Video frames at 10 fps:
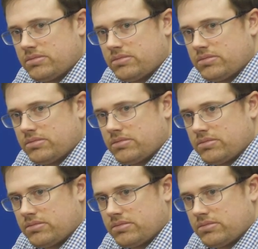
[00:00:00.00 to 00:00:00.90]

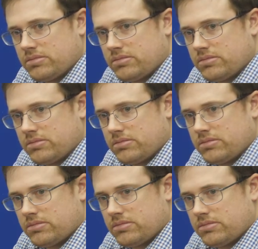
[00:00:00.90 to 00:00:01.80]

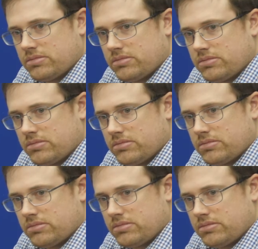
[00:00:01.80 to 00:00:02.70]

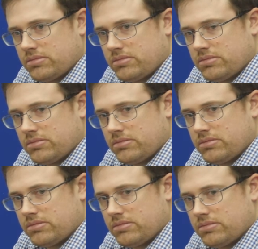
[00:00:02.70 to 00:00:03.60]

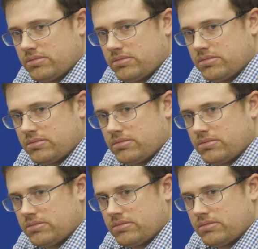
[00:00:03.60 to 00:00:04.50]

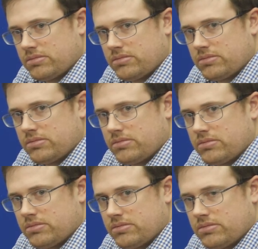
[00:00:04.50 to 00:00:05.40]

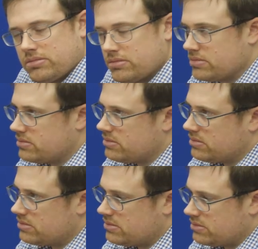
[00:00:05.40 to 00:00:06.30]

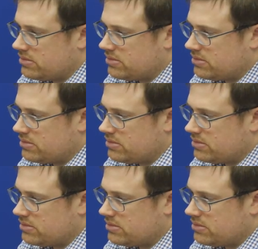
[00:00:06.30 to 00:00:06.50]
(not speaking)